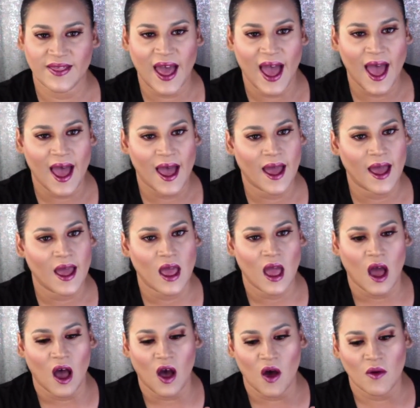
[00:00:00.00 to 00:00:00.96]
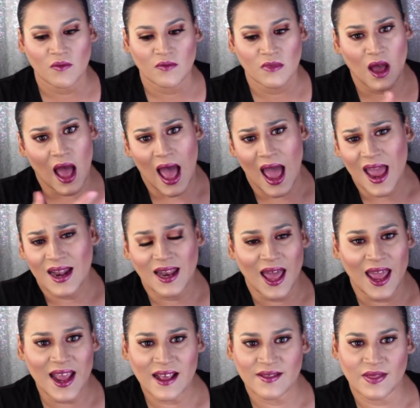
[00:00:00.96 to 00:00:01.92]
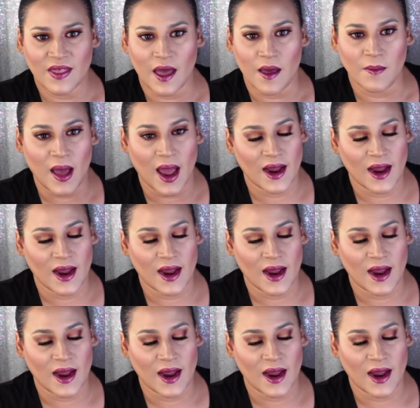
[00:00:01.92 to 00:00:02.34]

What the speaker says: that, I like them.